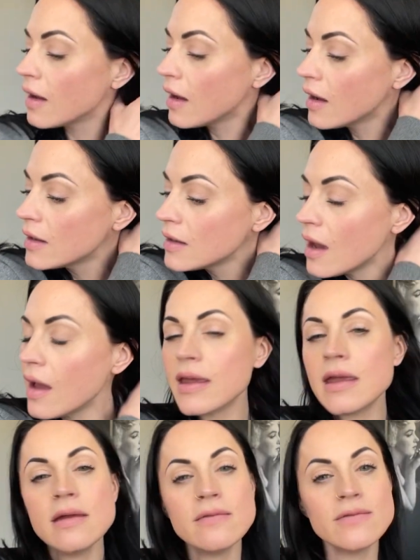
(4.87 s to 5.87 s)
an
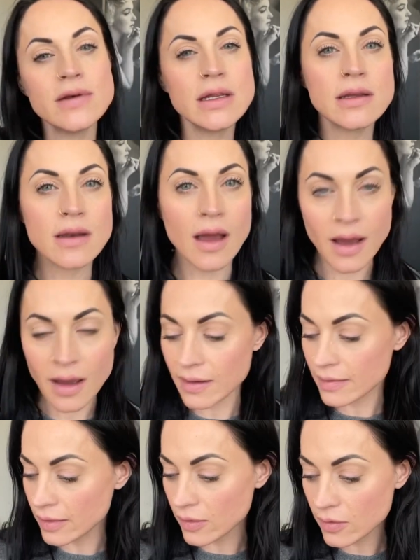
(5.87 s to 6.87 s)
evening eye
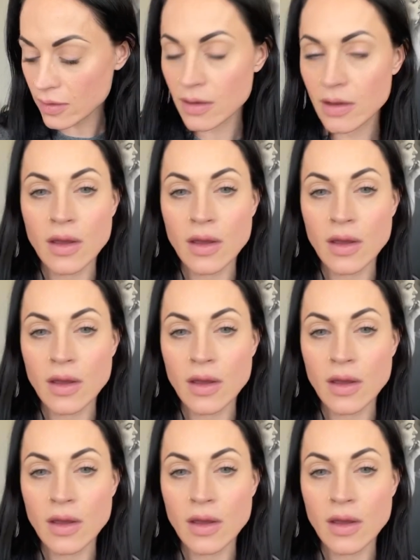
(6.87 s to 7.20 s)
look.